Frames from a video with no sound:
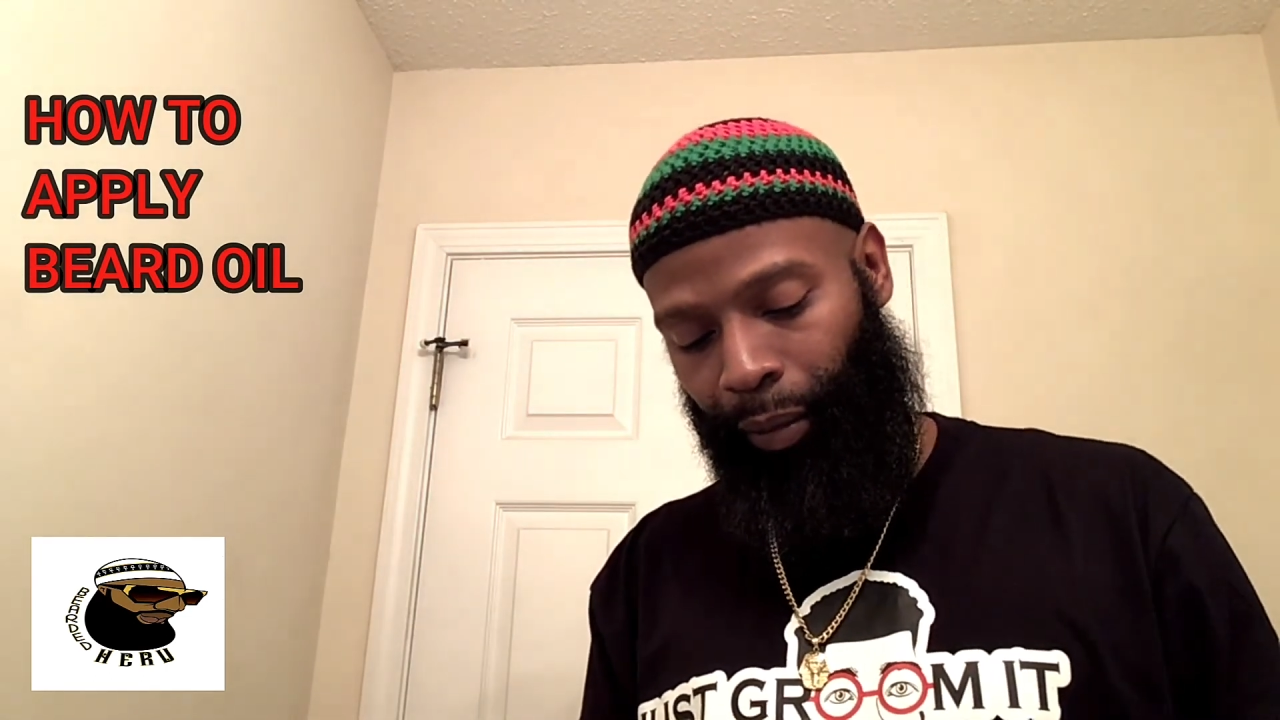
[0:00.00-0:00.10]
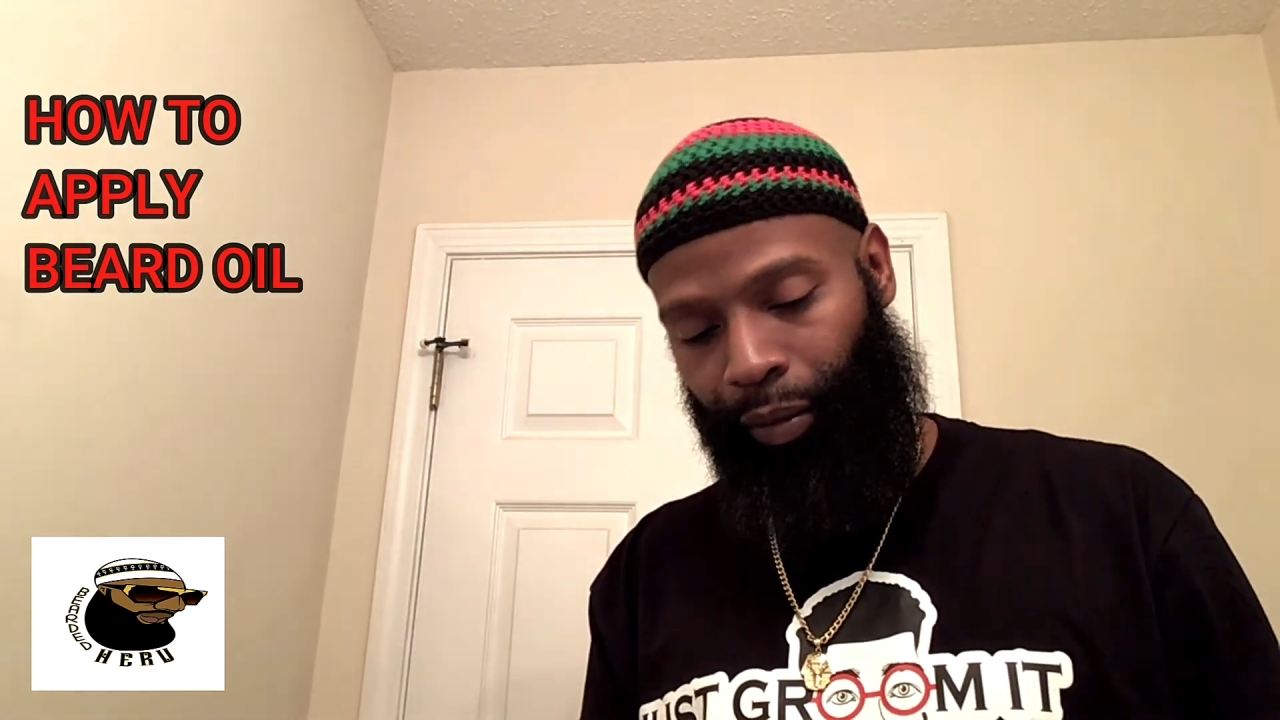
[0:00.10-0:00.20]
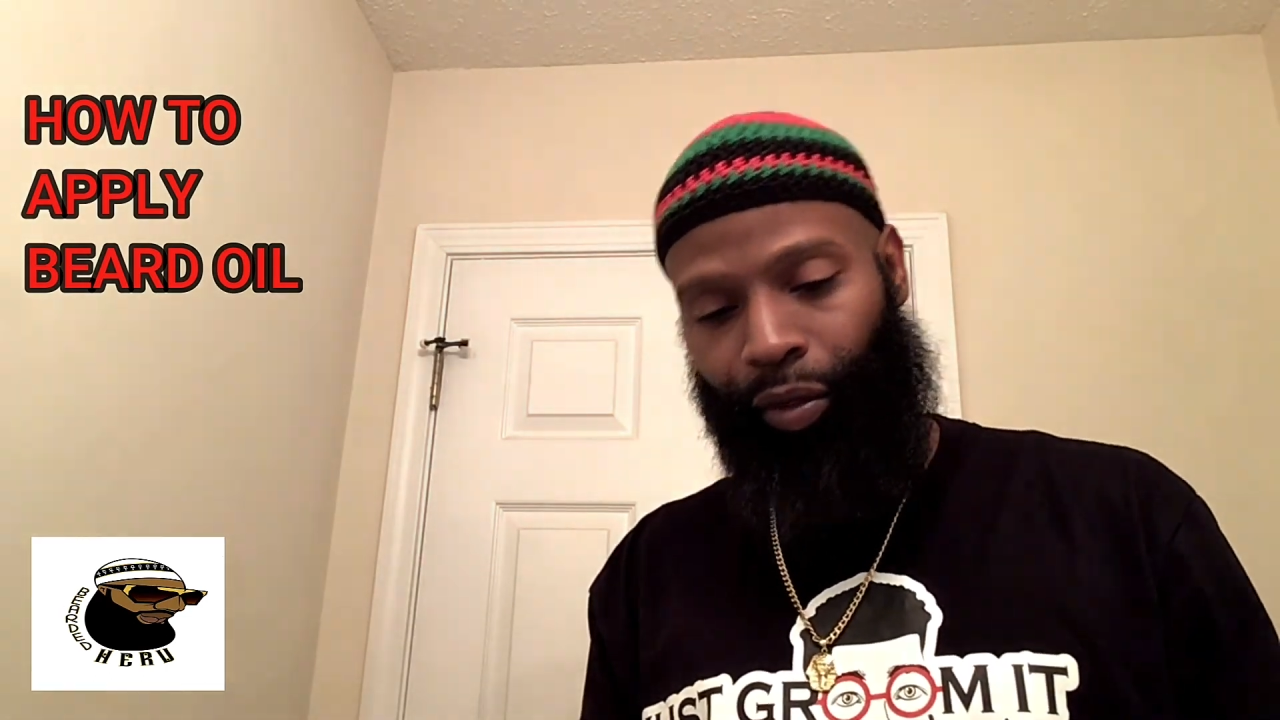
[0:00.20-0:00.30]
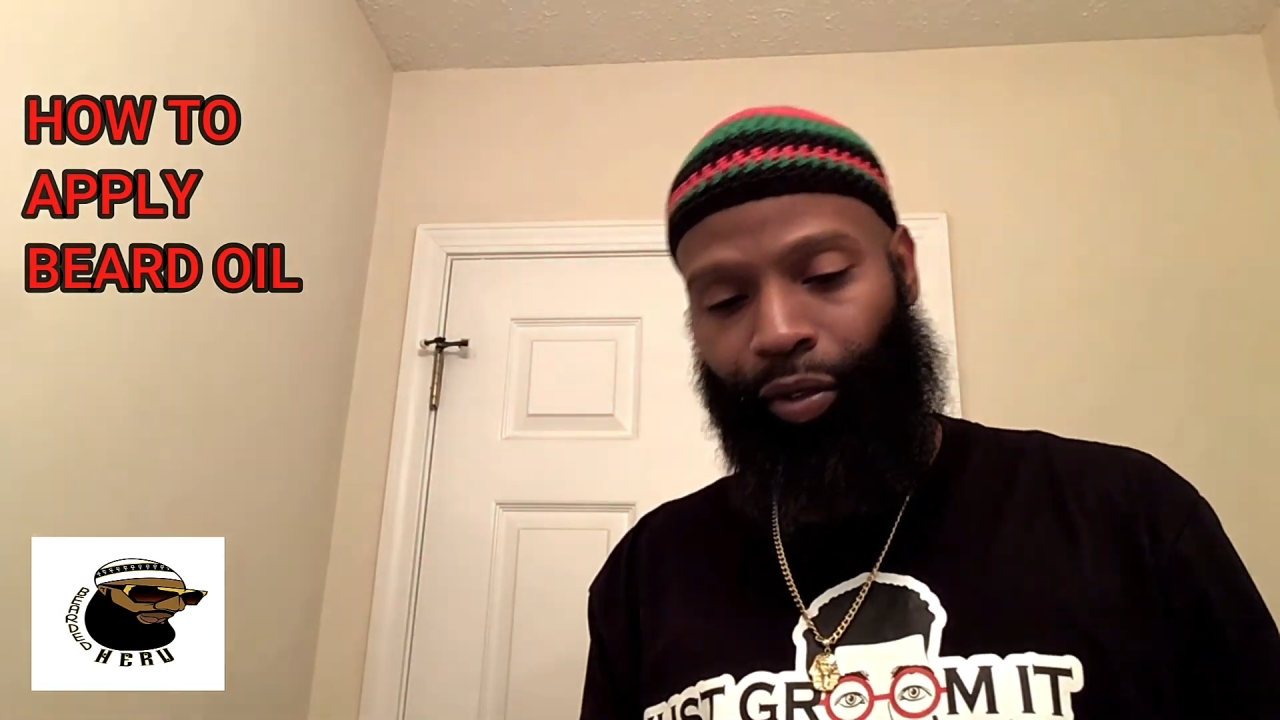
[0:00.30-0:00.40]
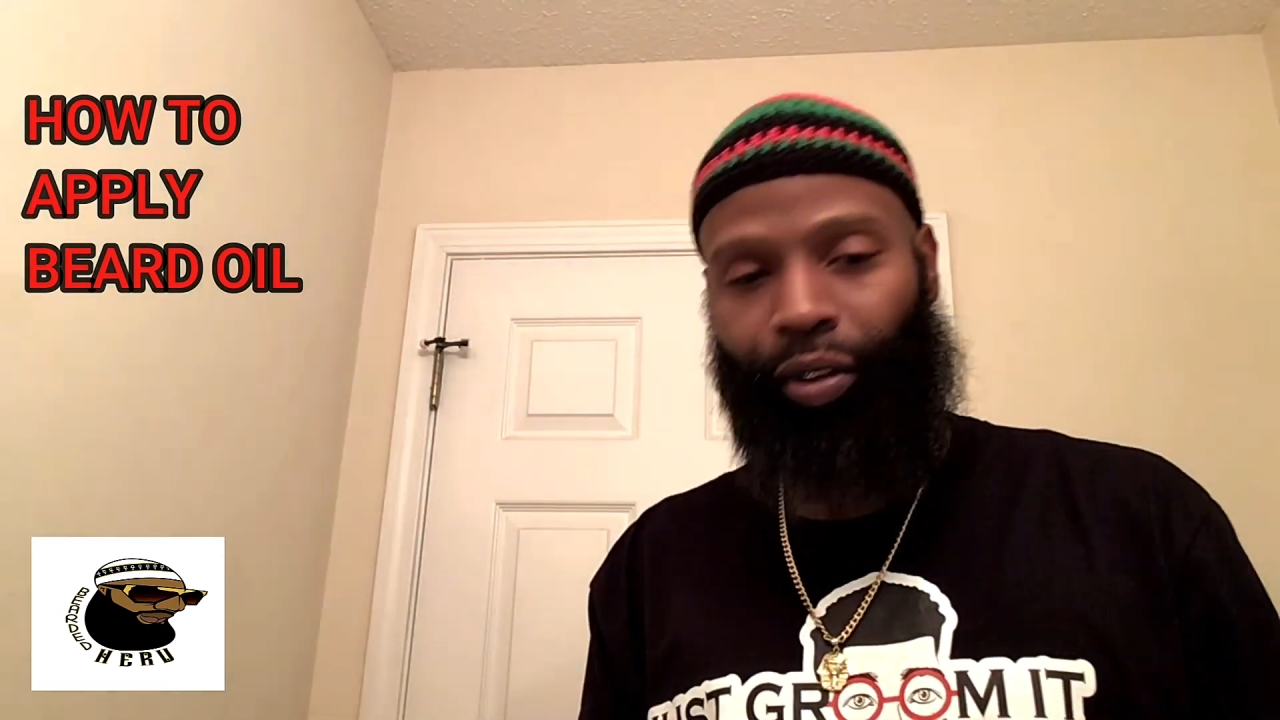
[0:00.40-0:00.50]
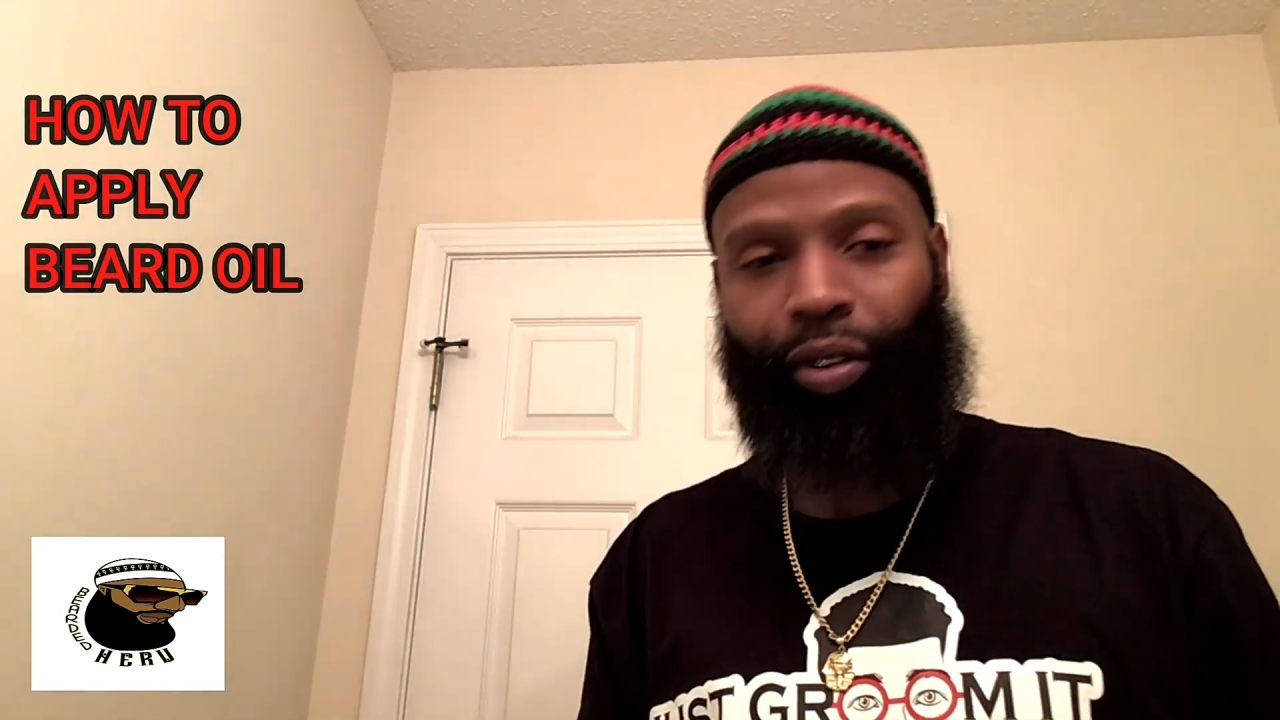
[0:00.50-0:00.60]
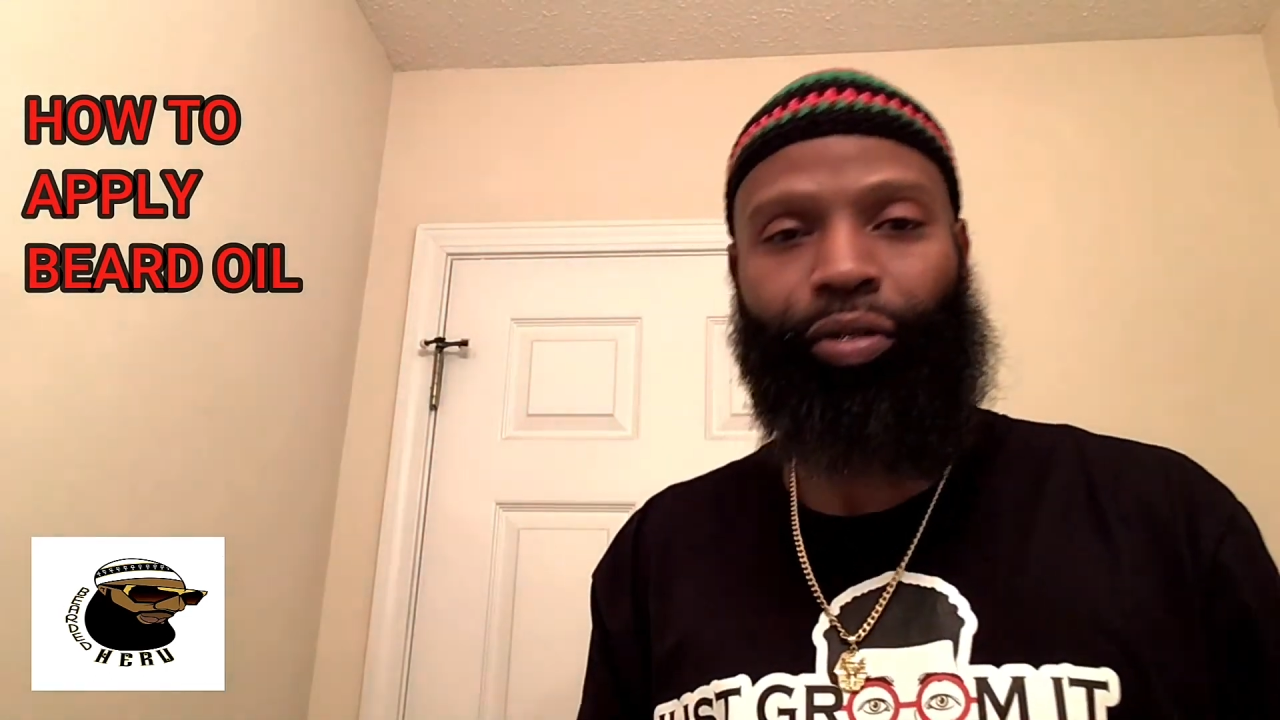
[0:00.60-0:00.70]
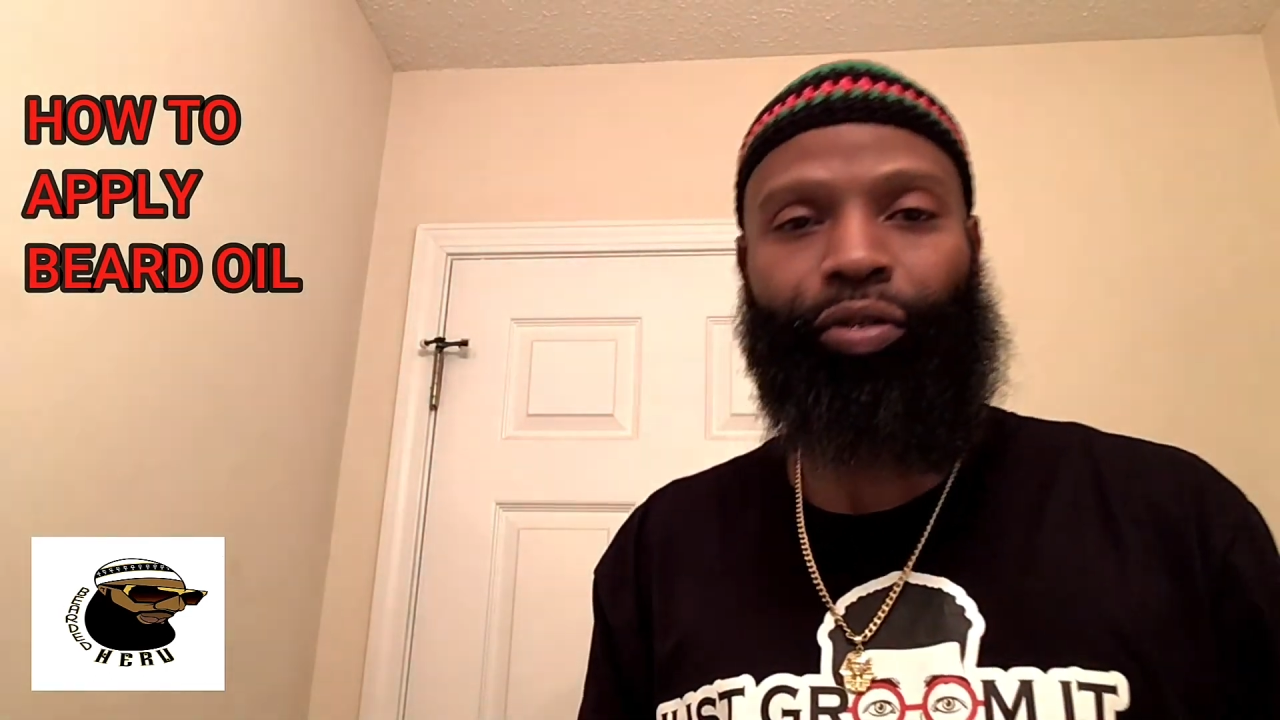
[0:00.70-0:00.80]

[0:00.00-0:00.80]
You know, it's gonna